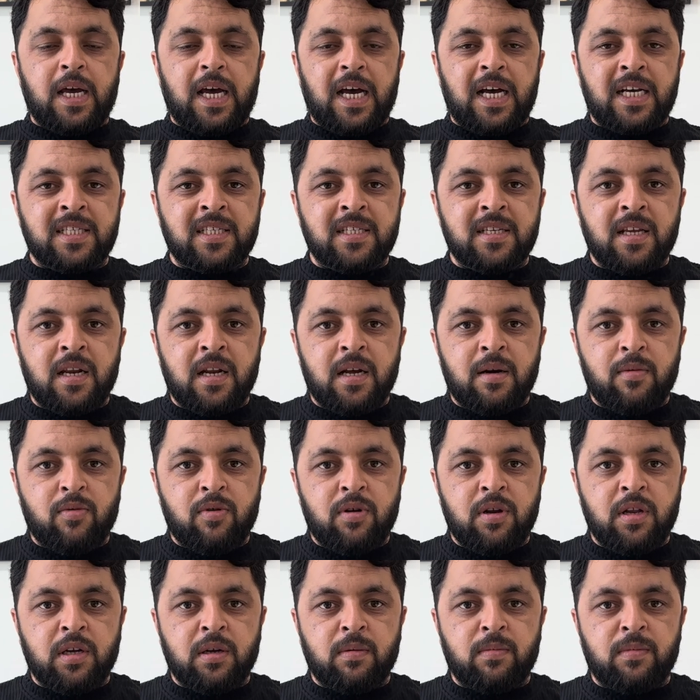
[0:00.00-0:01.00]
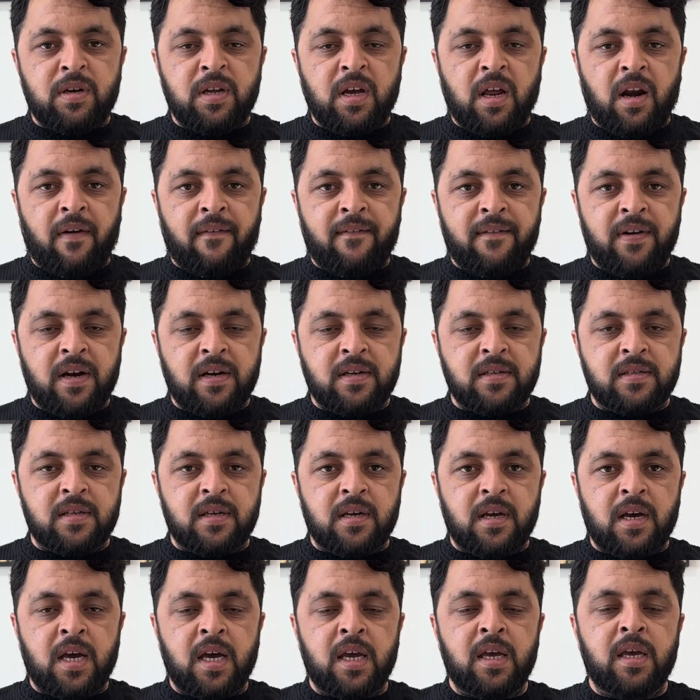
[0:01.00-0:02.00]
Assalamu alaikum, dear friends.
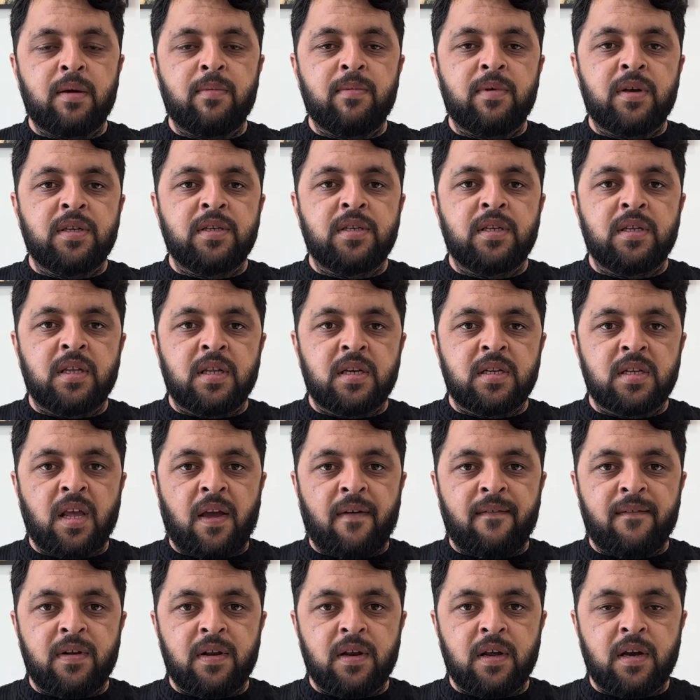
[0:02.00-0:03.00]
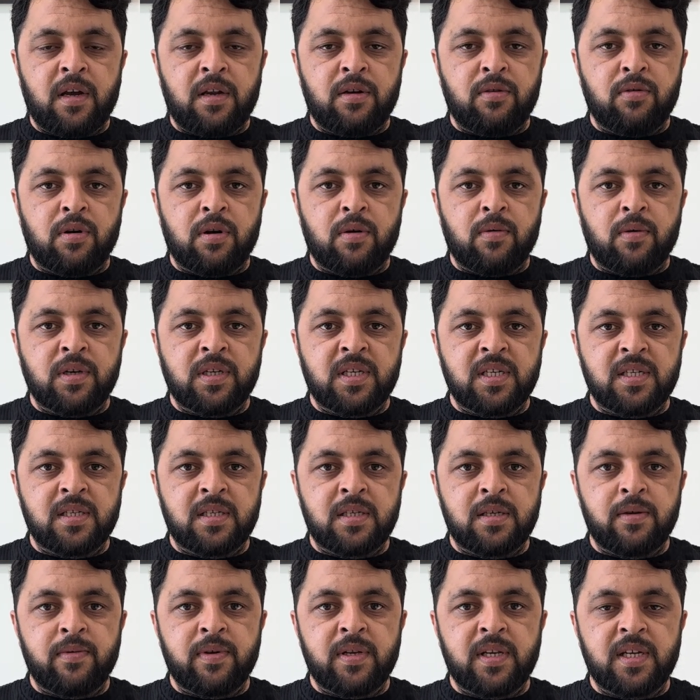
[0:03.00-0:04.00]
I am Engineer Saifullah and you are watching
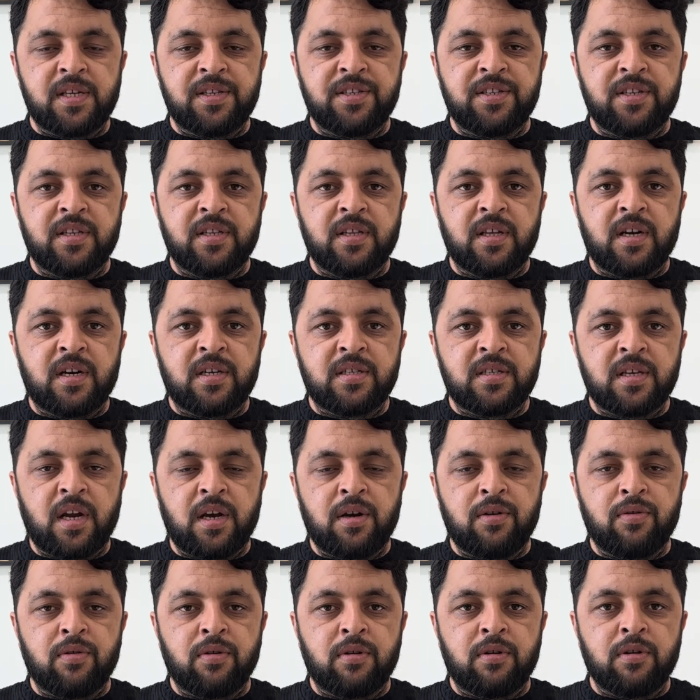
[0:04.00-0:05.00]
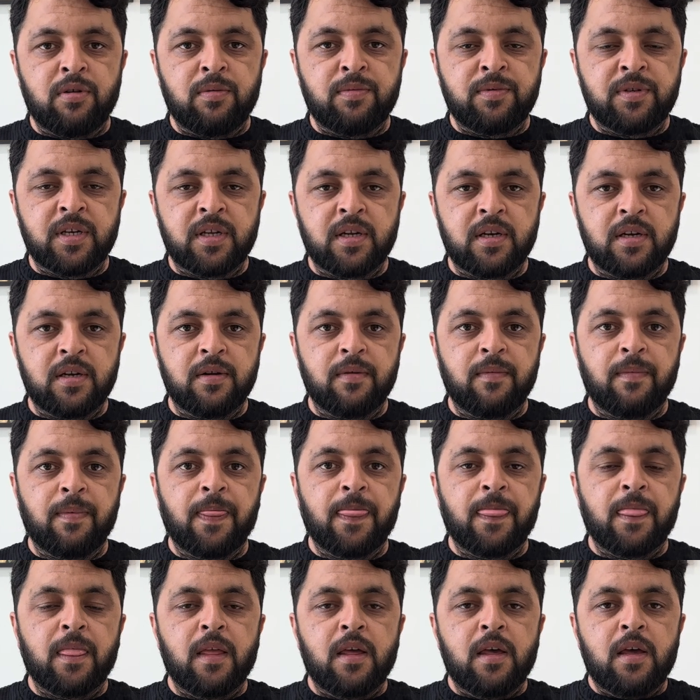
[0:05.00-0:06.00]
Civil Engineeratsite YouTube channel.
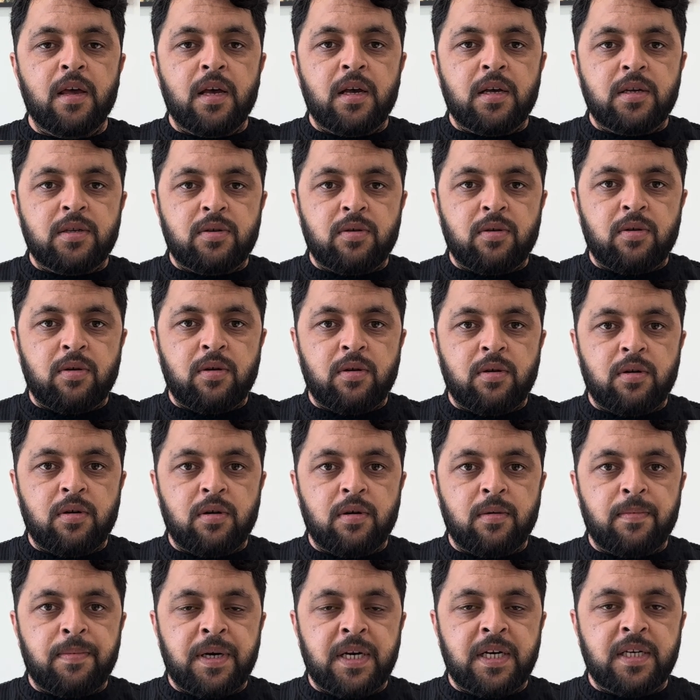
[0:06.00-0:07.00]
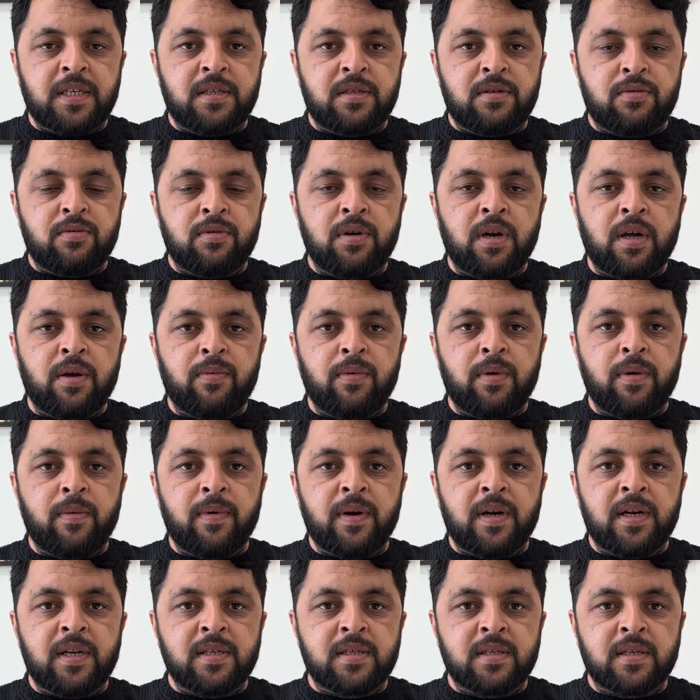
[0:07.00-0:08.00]
So friends, today we
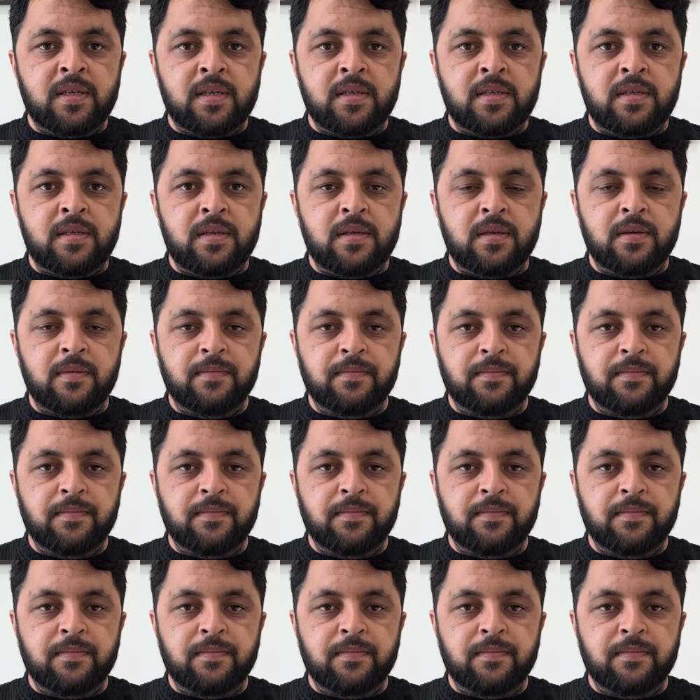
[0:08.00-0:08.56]
will discuss